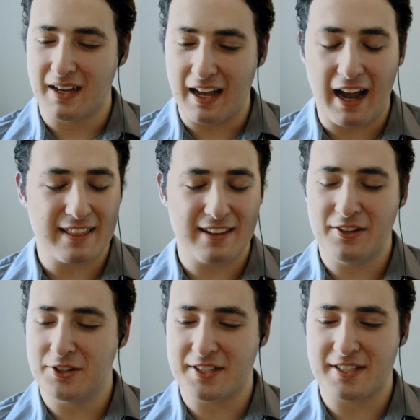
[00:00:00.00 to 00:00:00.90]
I think
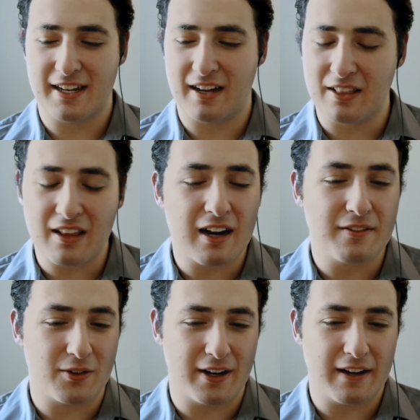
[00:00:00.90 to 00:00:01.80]
you just said a lot
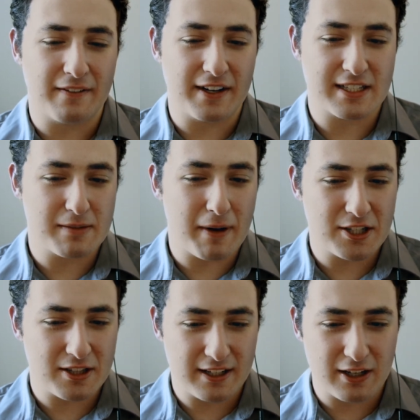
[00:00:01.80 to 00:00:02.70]
of great advice,
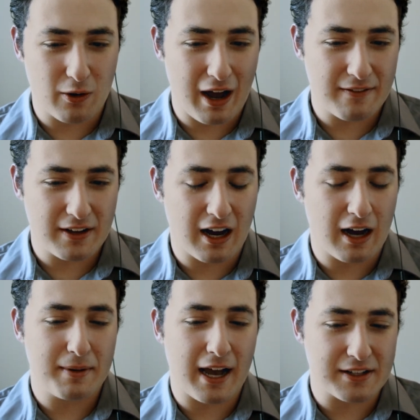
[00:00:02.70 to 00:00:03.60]
especially, having a
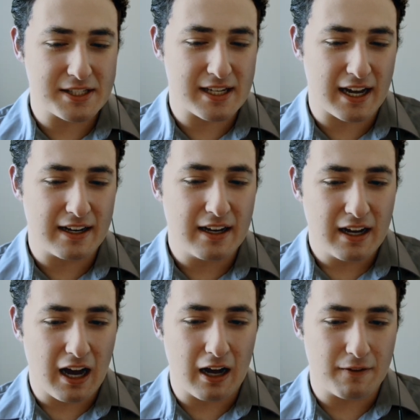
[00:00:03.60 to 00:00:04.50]
hobby outside
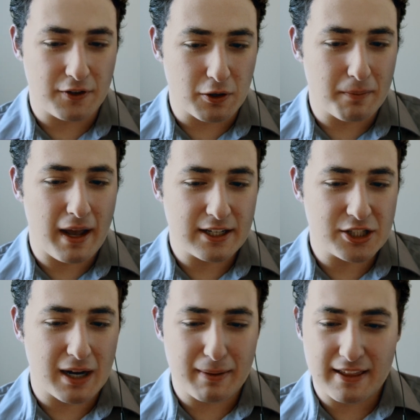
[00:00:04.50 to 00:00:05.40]
of your main job.